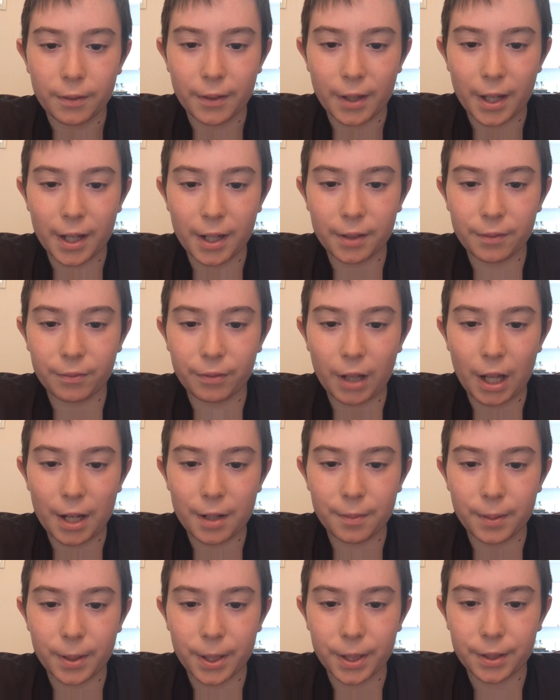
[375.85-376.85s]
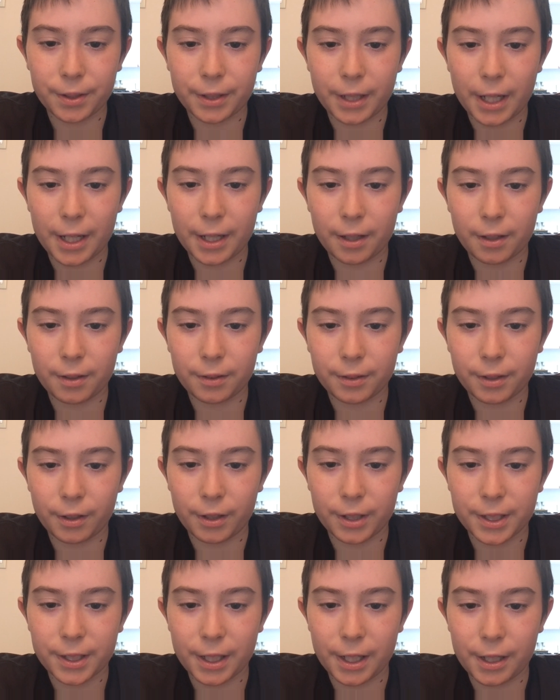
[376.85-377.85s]
Then Vladimir T-
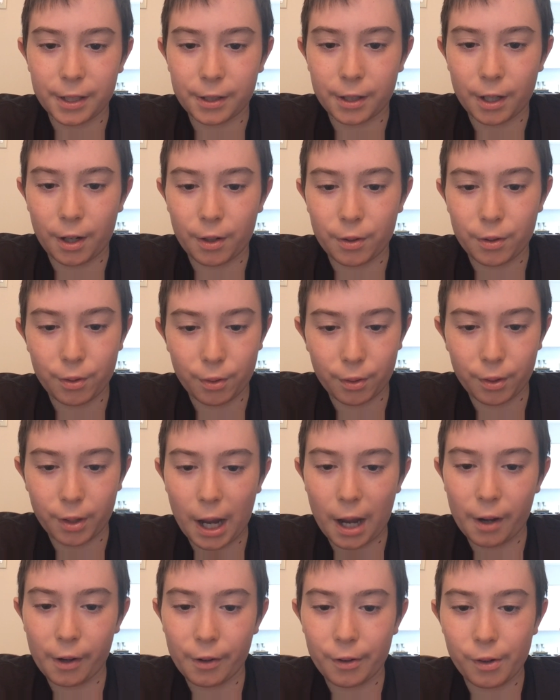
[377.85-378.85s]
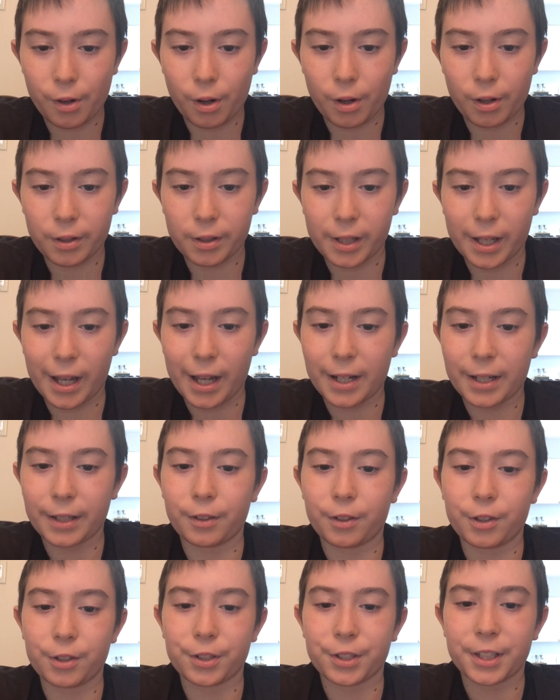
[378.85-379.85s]
Tarasenko, who, who already had a
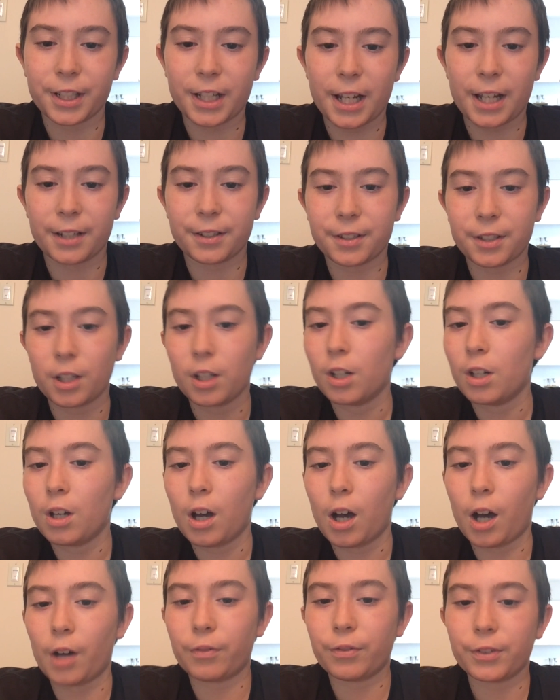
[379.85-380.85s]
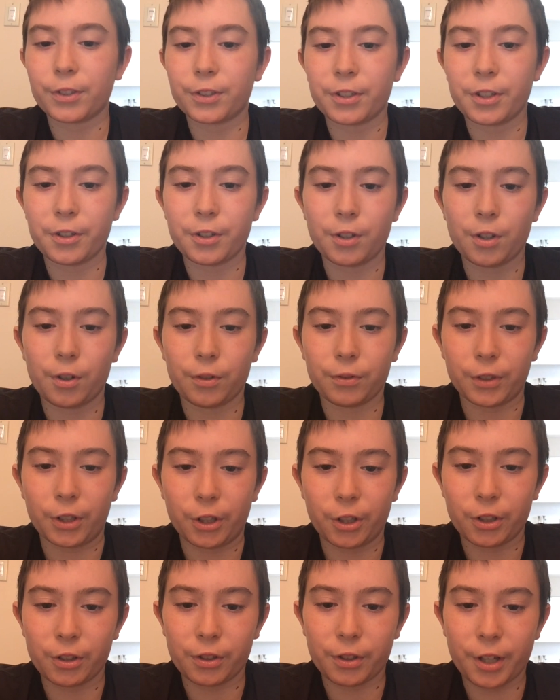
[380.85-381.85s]
good chance of a
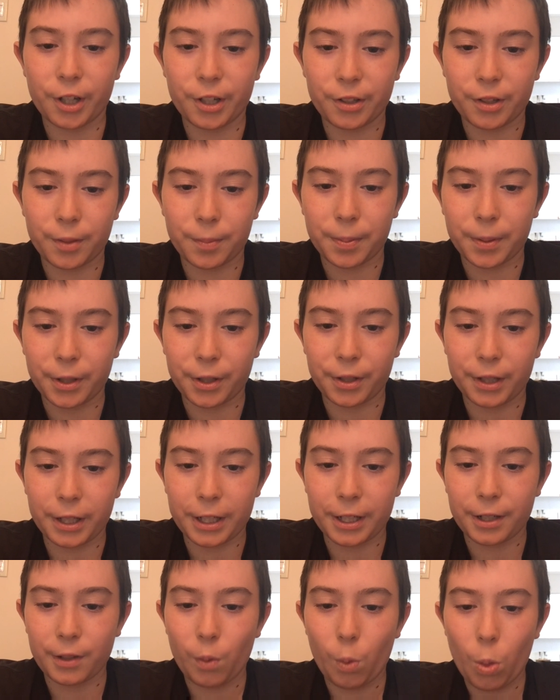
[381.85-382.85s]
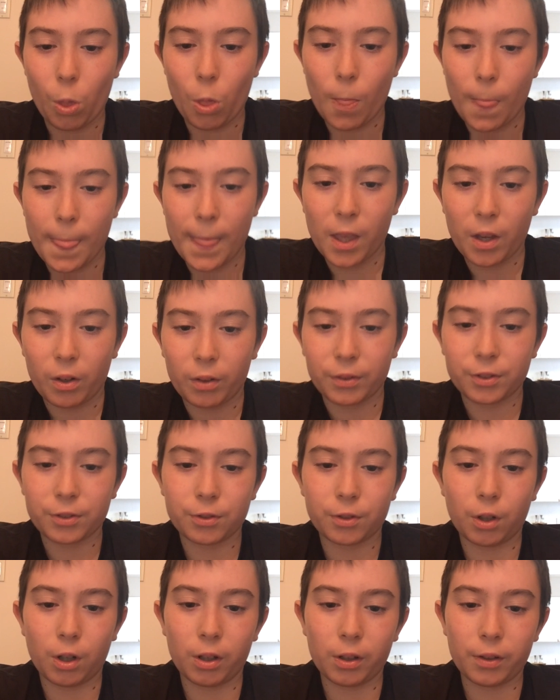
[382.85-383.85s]
turnover earlier in the period,
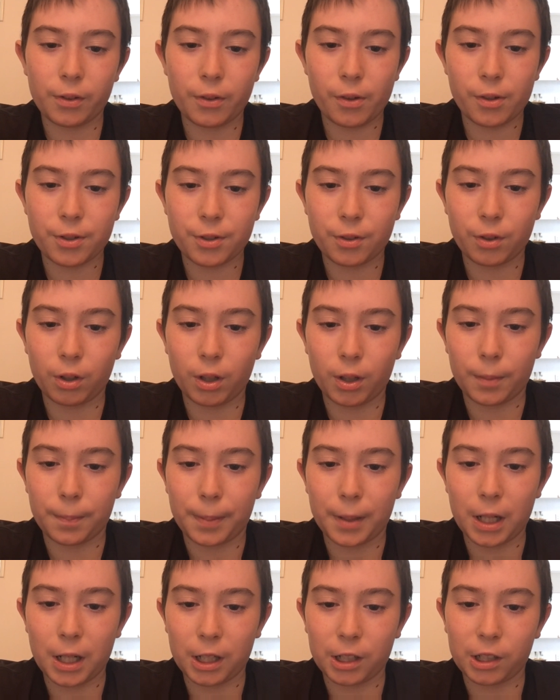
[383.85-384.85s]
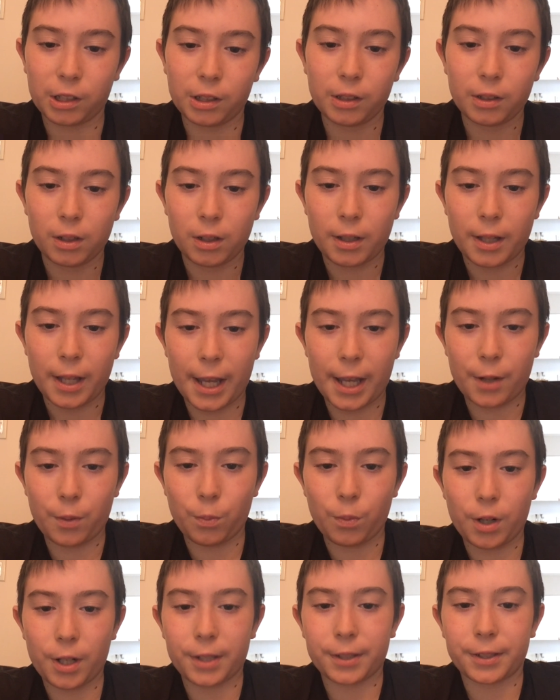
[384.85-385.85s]
stole, stole a puck
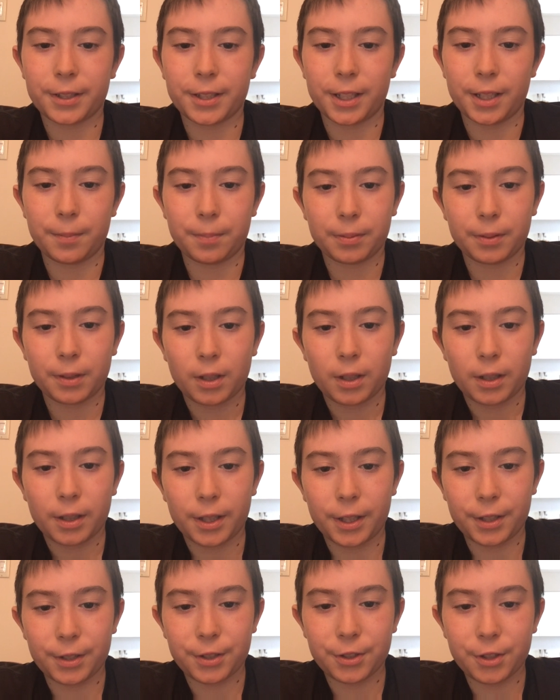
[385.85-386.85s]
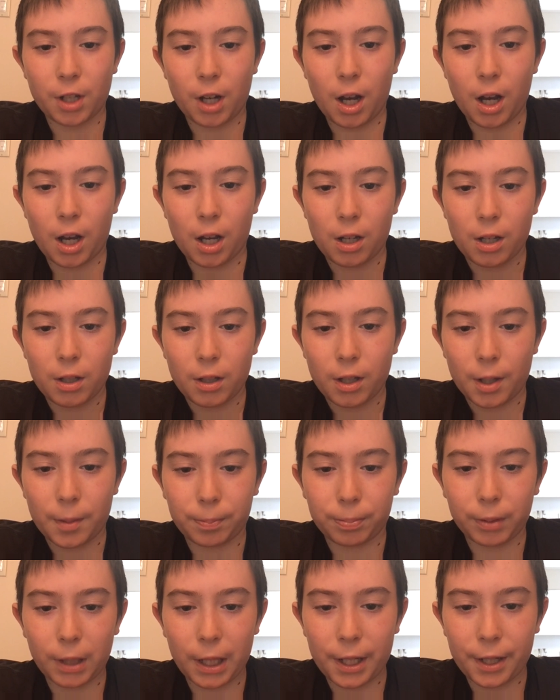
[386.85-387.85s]
and went deep. He saw a
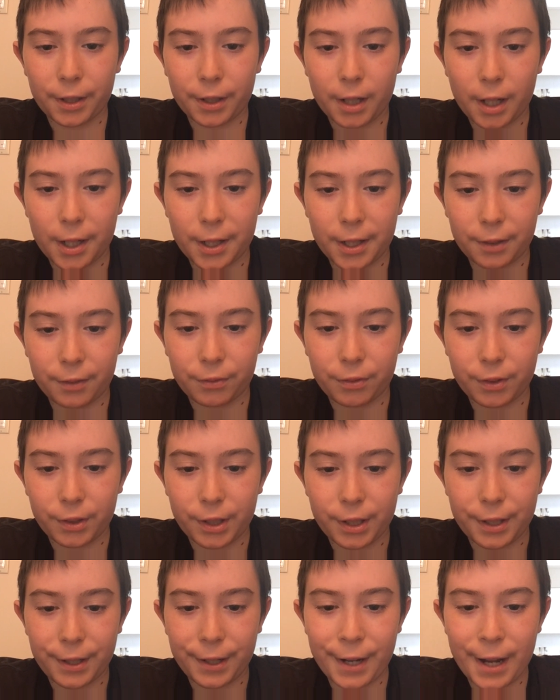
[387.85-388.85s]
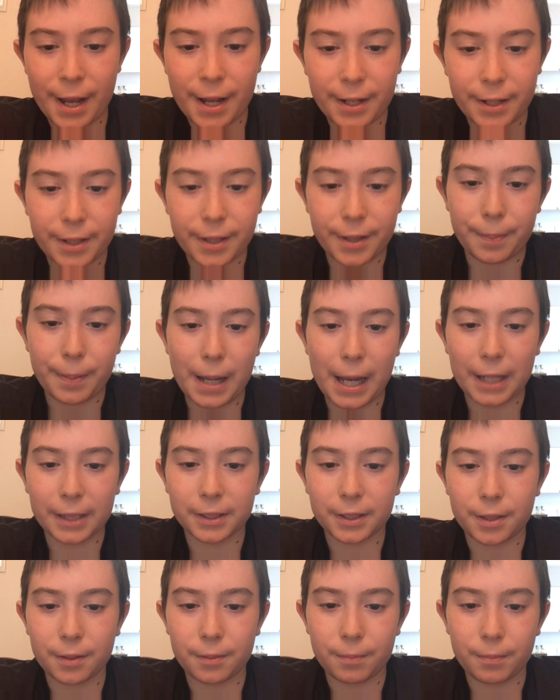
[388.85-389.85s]
player cutting for the net. He
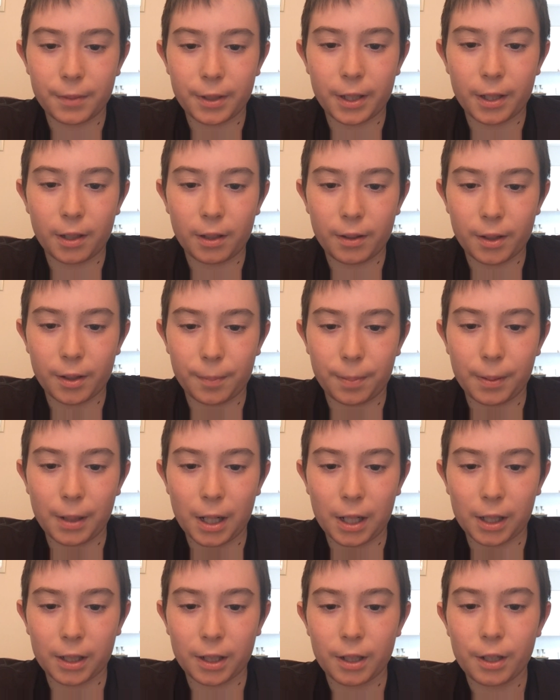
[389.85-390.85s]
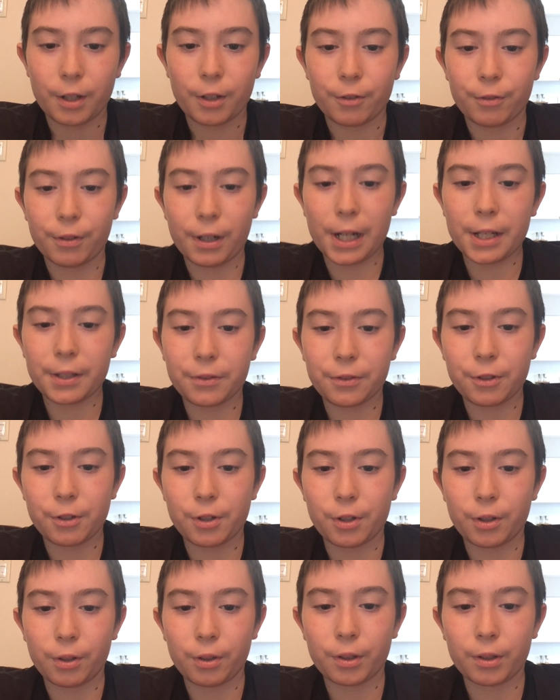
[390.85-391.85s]
passed him the puck right
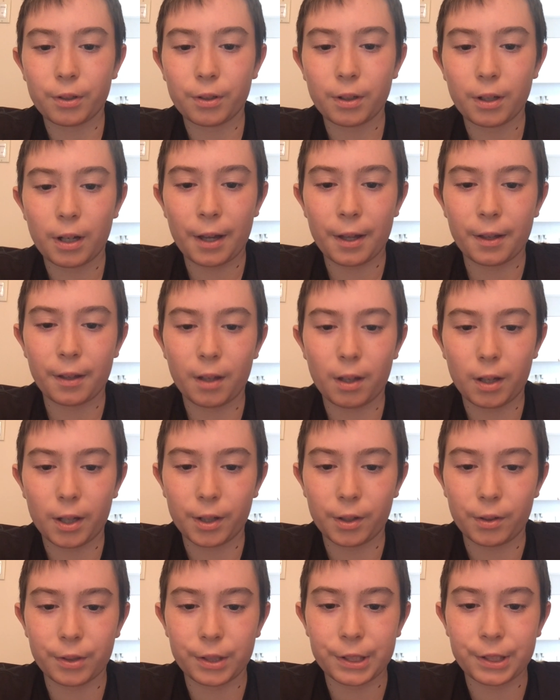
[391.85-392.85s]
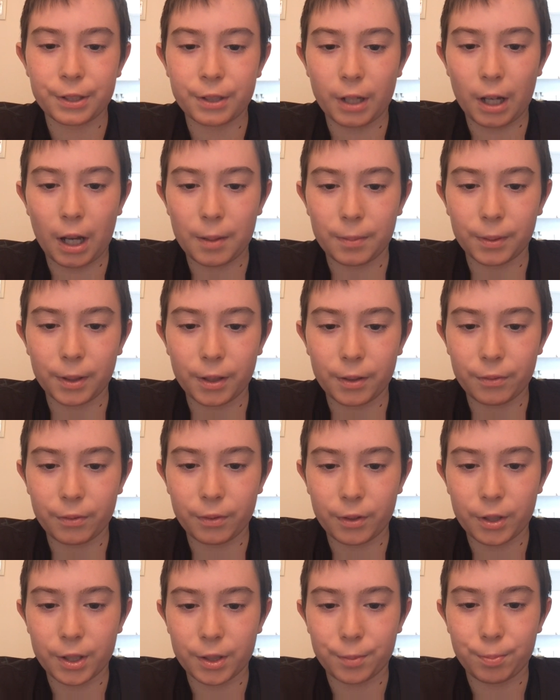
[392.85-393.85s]
through. I, it was, I believe,
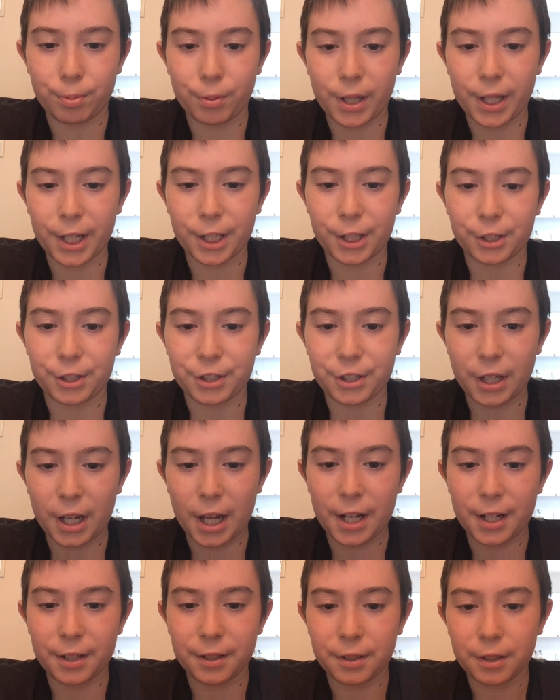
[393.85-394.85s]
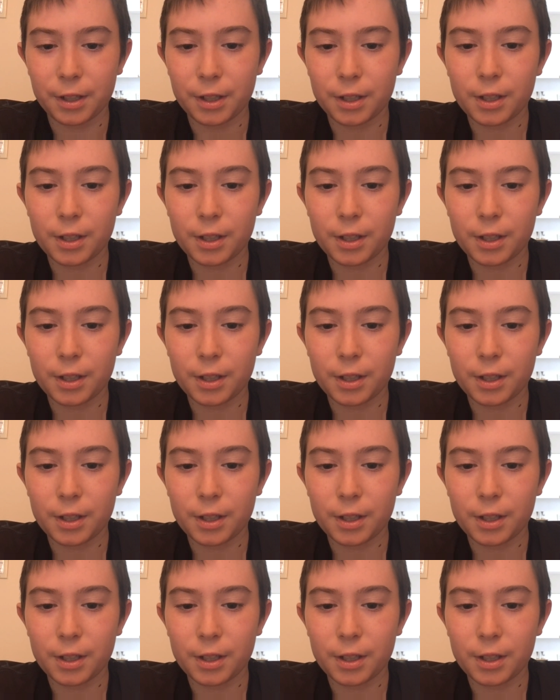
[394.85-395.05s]
it was Brayden Schenn.